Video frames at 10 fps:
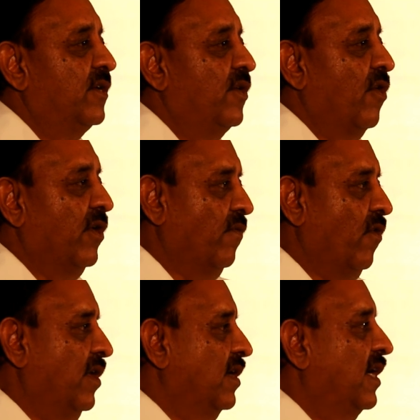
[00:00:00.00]
a lot of
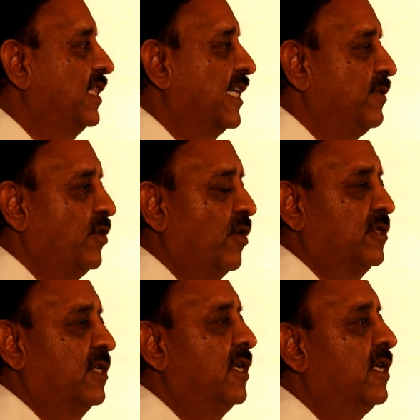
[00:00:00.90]
water, and that's
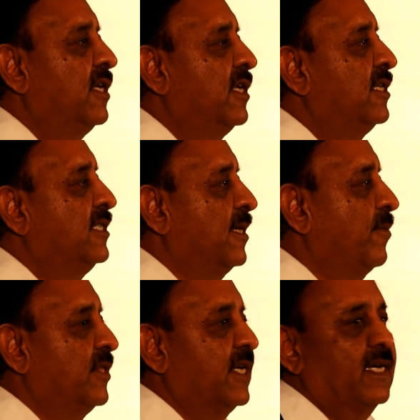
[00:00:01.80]
because some
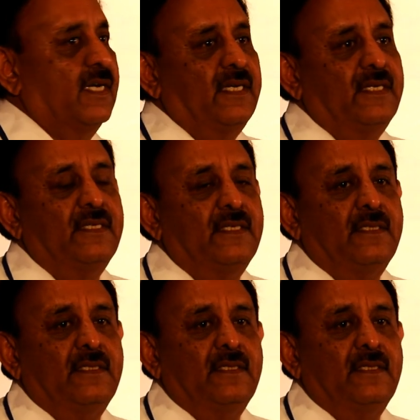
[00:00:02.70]
of the